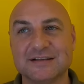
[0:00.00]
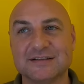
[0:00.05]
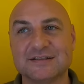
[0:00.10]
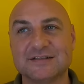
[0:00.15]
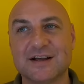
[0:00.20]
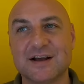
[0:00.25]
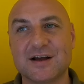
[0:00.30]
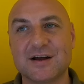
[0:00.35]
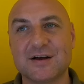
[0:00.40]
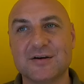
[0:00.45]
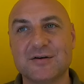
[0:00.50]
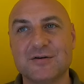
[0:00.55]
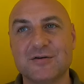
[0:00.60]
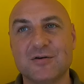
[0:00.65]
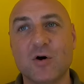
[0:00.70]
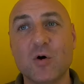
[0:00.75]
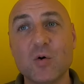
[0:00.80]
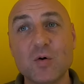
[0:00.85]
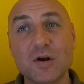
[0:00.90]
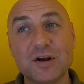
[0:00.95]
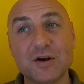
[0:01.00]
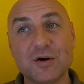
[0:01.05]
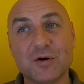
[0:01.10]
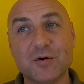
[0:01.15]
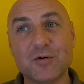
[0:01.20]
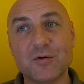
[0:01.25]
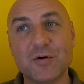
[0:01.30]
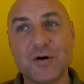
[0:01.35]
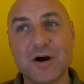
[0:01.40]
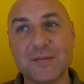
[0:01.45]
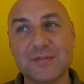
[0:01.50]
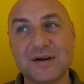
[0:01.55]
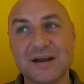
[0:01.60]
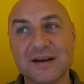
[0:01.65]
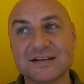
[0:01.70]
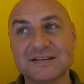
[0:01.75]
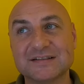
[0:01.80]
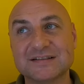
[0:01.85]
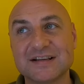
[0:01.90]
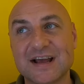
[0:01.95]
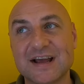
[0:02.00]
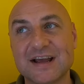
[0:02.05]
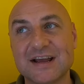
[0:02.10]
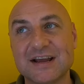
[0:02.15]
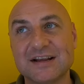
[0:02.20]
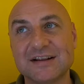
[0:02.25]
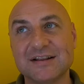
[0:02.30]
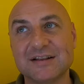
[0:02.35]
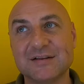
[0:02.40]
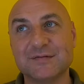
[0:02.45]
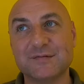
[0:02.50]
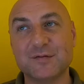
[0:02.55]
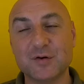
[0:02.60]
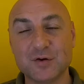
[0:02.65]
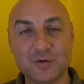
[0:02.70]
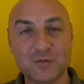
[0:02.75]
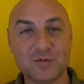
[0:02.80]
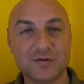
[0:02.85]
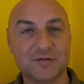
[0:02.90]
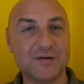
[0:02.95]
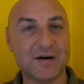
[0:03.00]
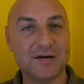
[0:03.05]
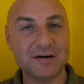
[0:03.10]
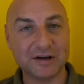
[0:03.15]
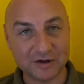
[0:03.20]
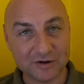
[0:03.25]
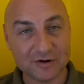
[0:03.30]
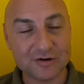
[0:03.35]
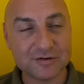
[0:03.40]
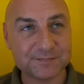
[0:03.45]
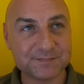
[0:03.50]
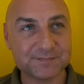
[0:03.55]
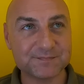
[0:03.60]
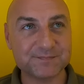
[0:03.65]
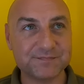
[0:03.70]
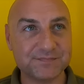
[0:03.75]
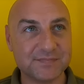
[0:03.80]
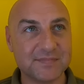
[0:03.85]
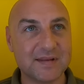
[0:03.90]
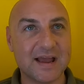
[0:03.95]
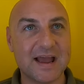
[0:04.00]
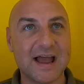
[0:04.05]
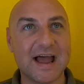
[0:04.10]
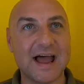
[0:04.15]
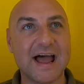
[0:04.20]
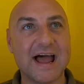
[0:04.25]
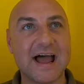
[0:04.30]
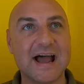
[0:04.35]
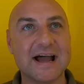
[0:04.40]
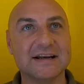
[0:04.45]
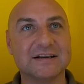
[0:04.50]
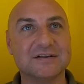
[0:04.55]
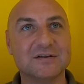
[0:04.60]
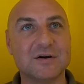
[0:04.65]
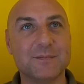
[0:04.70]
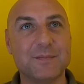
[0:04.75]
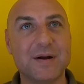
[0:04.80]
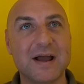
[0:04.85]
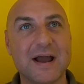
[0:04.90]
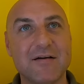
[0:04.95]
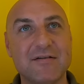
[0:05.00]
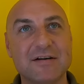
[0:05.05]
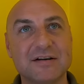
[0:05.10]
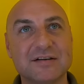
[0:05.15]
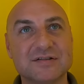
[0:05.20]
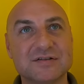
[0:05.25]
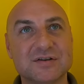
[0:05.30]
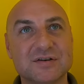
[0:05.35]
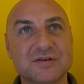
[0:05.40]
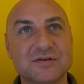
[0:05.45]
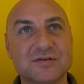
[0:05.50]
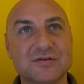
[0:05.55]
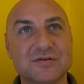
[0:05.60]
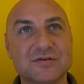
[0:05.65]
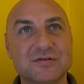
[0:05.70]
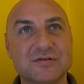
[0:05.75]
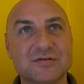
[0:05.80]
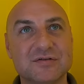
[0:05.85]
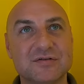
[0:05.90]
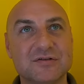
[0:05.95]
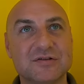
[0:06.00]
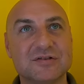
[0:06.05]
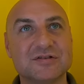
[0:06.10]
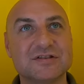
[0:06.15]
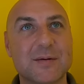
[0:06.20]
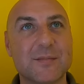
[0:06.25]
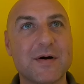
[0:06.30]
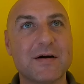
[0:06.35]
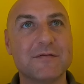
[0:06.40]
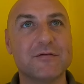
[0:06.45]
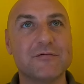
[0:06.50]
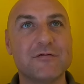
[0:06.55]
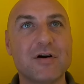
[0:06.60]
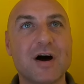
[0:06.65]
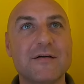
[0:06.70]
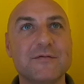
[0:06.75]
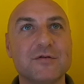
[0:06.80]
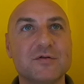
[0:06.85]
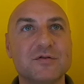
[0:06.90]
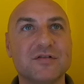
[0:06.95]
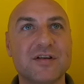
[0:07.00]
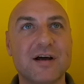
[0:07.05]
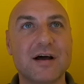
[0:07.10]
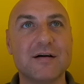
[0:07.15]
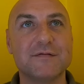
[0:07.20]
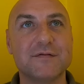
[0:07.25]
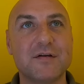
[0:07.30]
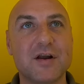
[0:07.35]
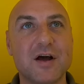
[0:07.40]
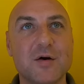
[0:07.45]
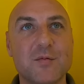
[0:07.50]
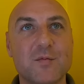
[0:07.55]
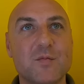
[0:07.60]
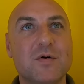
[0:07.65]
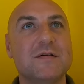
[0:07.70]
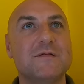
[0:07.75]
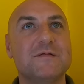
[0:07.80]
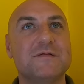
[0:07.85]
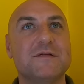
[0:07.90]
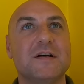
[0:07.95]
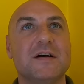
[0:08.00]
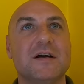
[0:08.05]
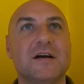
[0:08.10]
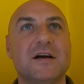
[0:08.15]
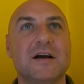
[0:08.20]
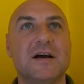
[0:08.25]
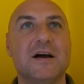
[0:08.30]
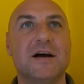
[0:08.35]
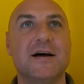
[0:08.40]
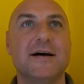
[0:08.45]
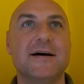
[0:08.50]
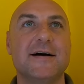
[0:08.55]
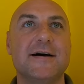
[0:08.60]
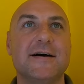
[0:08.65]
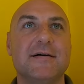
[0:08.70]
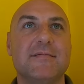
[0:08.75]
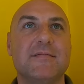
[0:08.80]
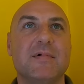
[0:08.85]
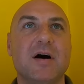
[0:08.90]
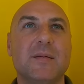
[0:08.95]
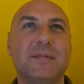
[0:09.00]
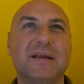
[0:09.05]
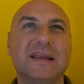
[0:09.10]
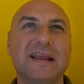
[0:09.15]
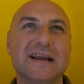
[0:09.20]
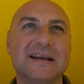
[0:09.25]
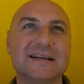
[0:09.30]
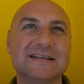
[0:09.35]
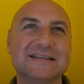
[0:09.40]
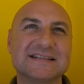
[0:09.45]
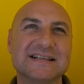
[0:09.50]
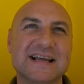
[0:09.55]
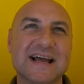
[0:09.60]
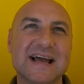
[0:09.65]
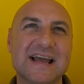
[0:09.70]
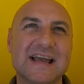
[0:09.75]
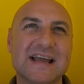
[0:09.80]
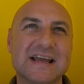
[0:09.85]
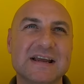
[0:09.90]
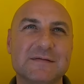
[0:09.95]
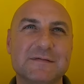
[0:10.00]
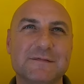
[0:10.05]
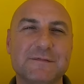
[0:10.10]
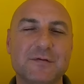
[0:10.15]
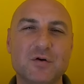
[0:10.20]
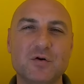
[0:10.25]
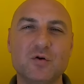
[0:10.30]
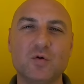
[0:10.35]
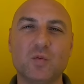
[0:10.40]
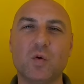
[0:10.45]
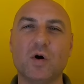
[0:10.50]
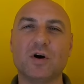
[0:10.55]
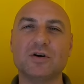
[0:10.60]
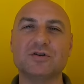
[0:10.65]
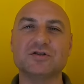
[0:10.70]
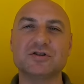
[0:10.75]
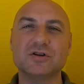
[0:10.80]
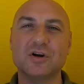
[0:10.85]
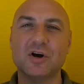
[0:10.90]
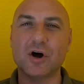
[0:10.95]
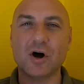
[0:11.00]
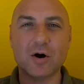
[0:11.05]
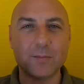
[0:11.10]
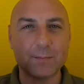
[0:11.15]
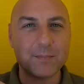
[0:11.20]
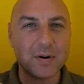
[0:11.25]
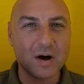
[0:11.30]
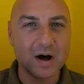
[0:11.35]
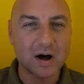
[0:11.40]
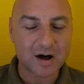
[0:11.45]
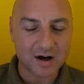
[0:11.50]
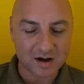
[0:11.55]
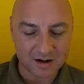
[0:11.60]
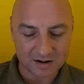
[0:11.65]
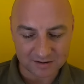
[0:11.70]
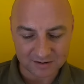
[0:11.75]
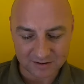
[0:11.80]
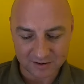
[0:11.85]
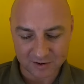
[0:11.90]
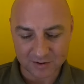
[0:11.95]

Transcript: So all in all, I'm going to say the food was very good, and comparing to some other rivals that I've flown with, I'm going to say food was on par.